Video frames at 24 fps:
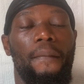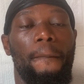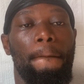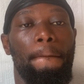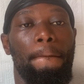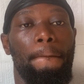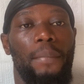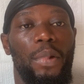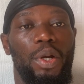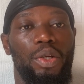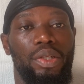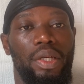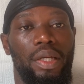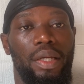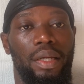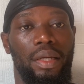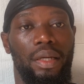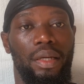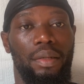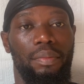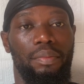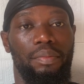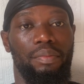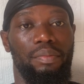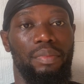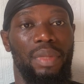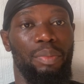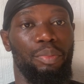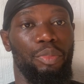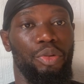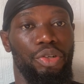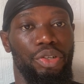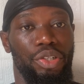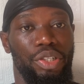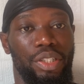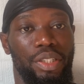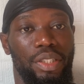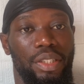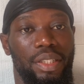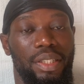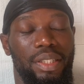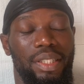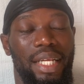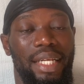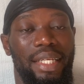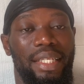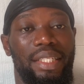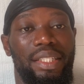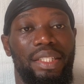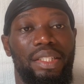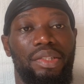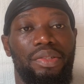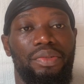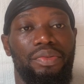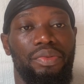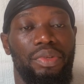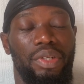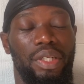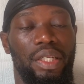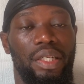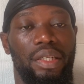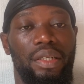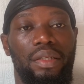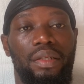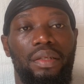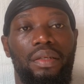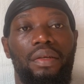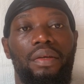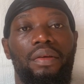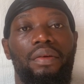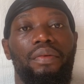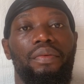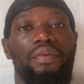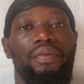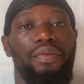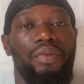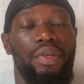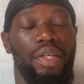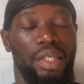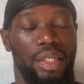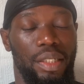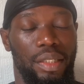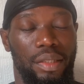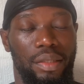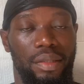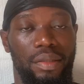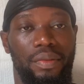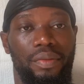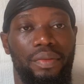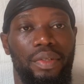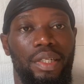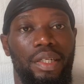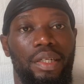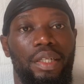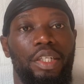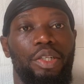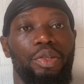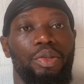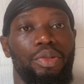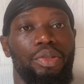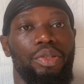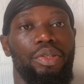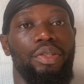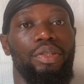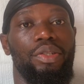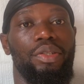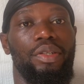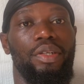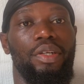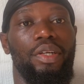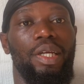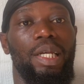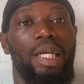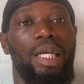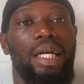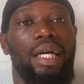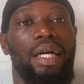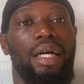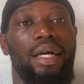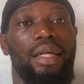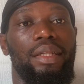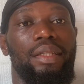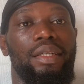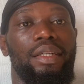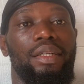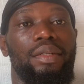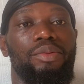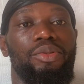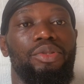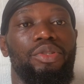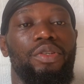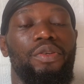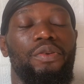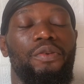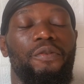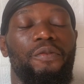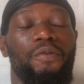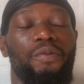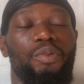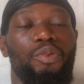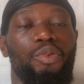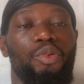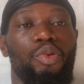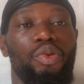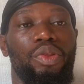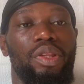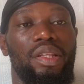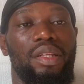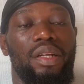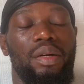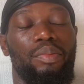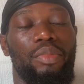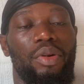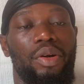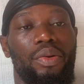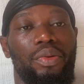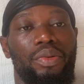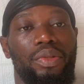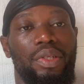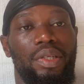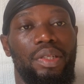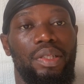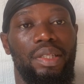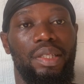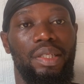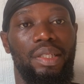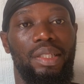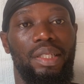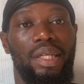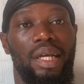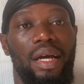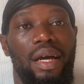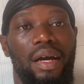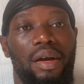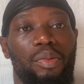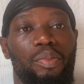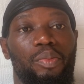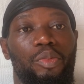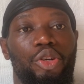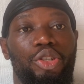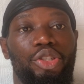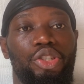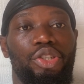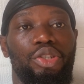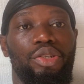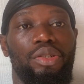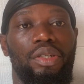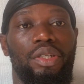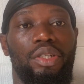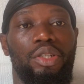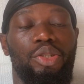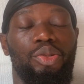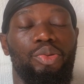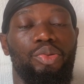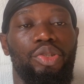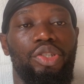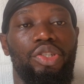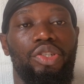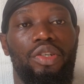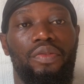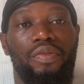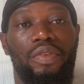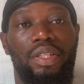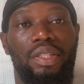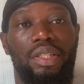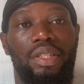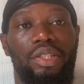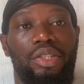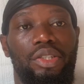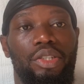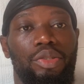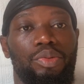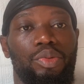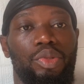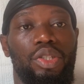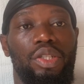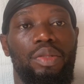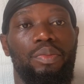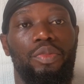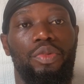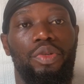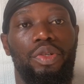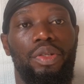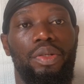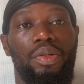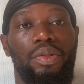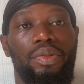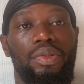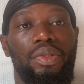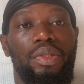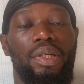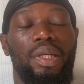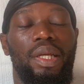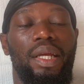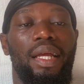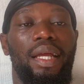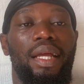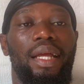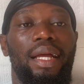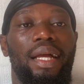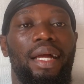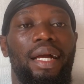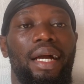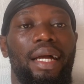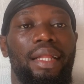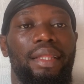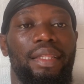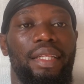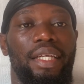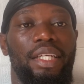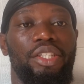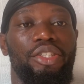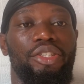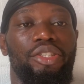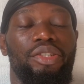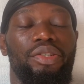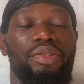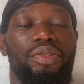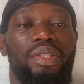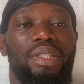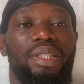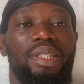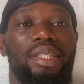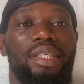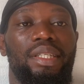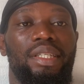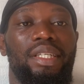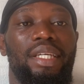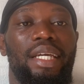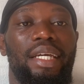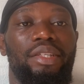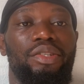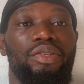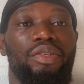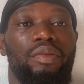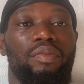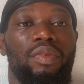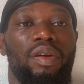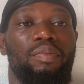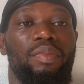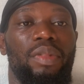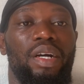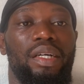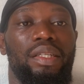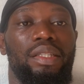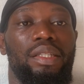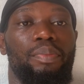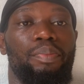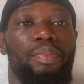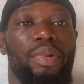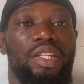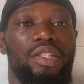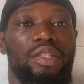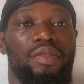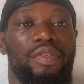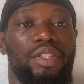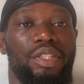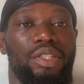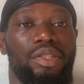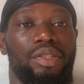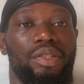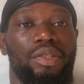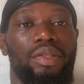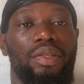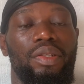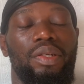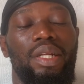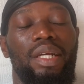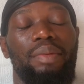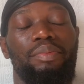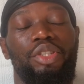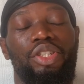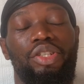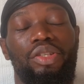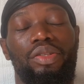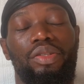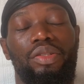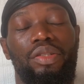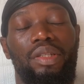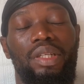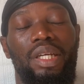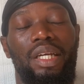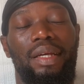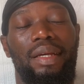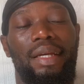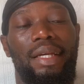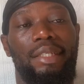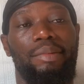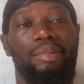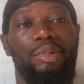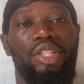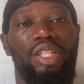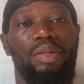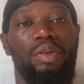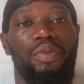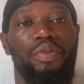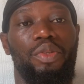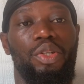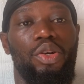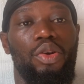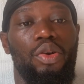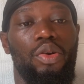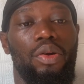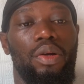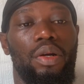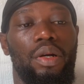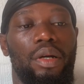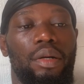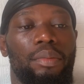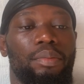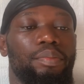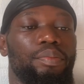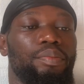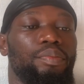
more the memory. Like it's really good. And the good thing about it is how much you can switch conversation between models, and then you still get to remember the past conversation. So let me show you explain some of the core